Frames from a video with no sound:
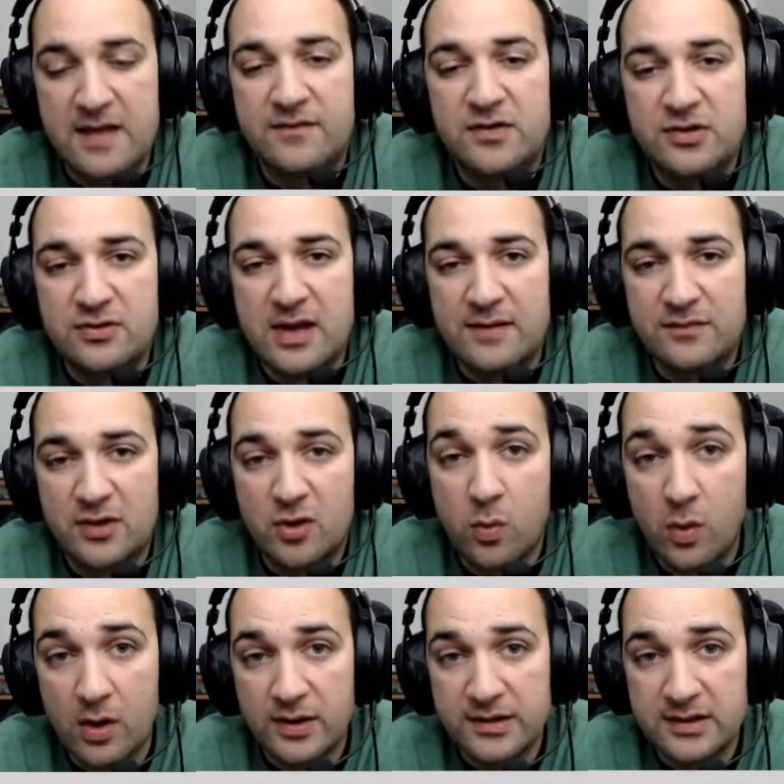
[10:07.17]
If you do have the
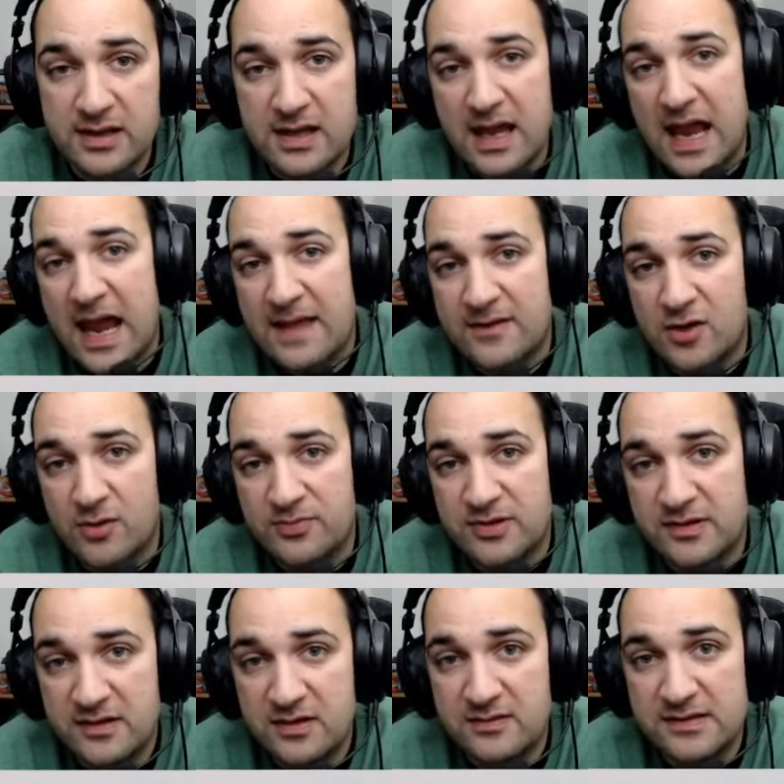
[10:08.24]
quad and the
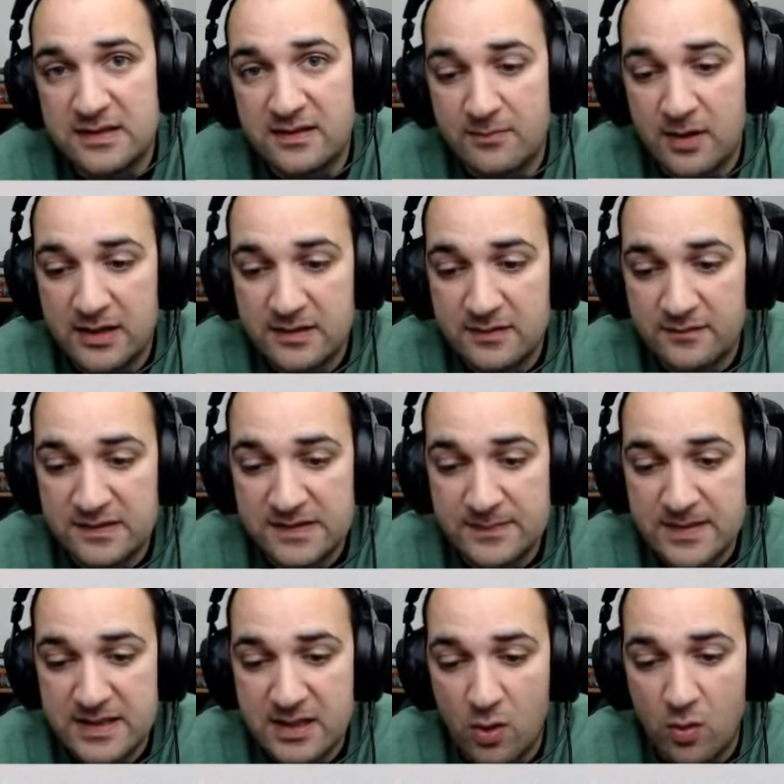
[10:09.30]
option to use either Might of the
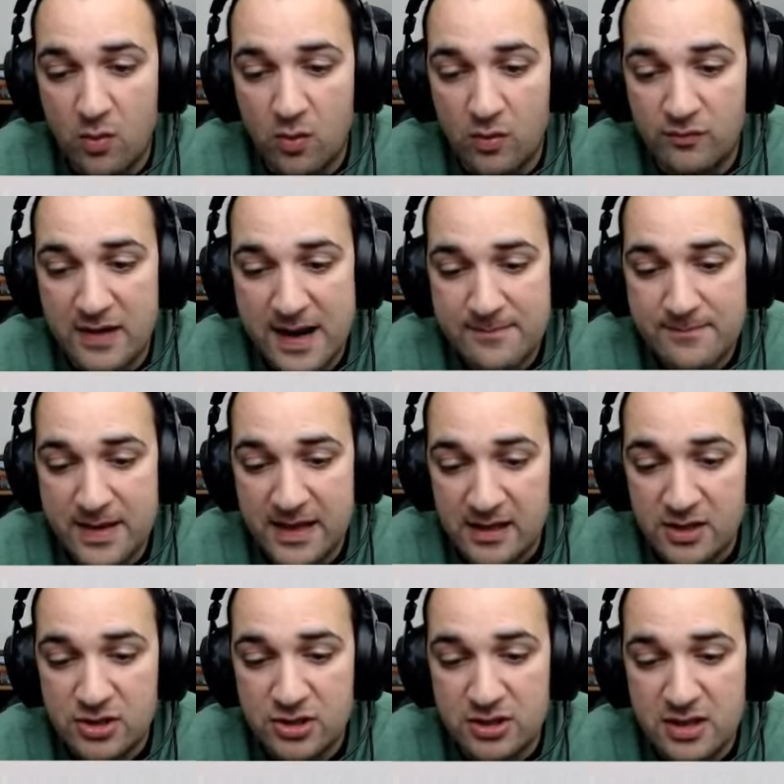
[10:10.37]
Speaker or
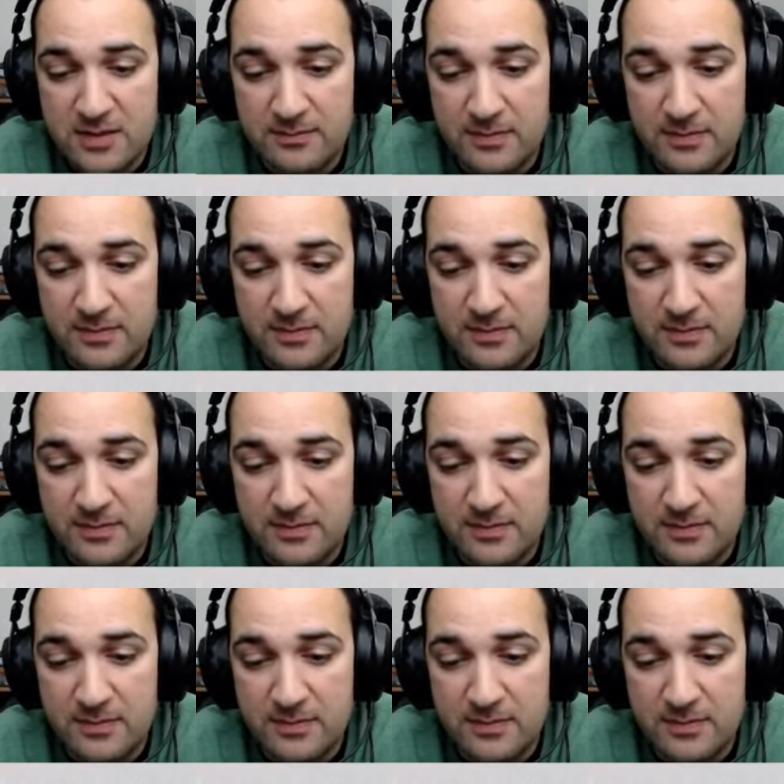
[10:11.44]
Rampage,